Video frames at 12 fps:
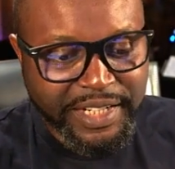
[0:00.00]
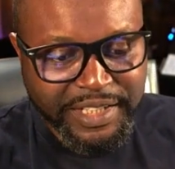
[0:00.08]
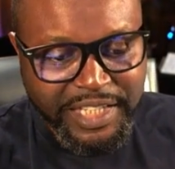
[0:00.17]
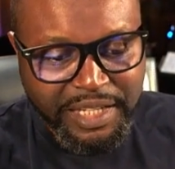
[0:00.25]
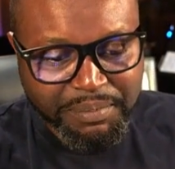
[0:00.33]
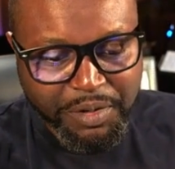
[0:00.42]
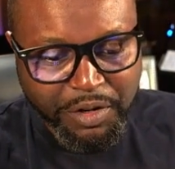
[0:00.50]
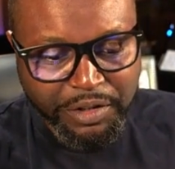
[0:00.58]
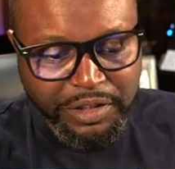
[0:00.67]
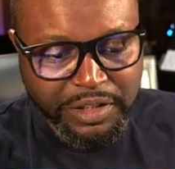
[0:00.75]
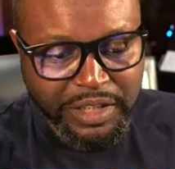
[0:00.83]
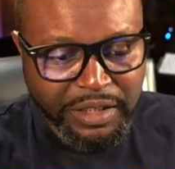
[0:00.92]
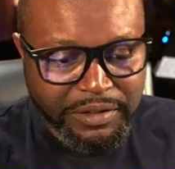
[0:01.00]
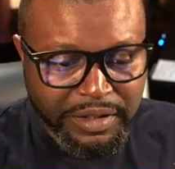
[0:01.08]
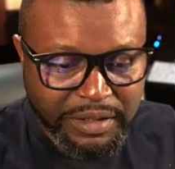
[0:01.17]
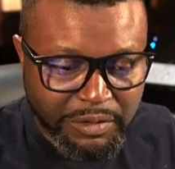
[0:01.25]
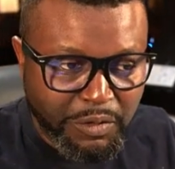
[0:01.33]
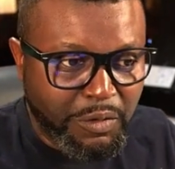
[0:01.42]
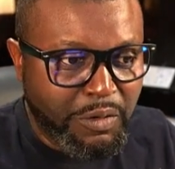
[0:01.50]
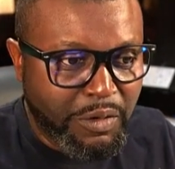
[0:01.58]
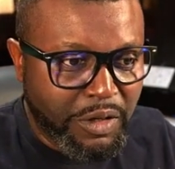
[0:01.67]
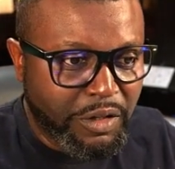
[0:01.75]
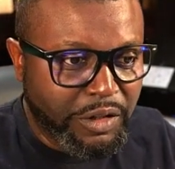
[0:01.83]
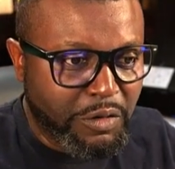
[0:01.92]
keep on
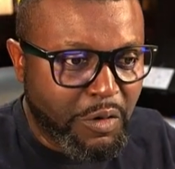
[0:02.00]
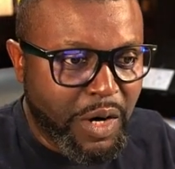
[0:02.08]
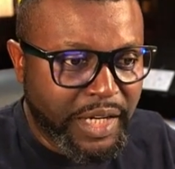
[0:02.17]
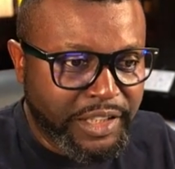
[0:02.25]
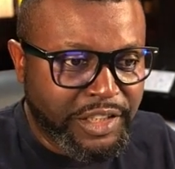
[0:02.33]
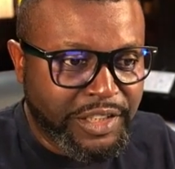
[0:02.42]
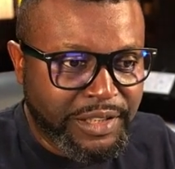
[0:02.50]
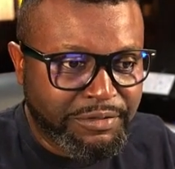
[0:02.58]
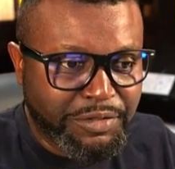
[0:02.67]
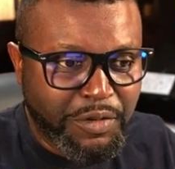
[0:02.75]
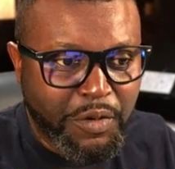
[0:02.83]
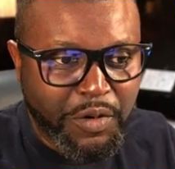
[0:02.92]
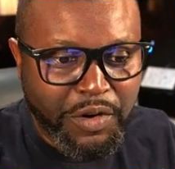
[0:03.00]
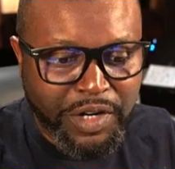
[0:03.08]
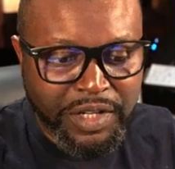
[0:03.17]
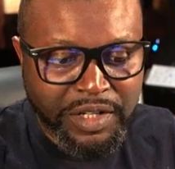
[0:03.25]
the watch for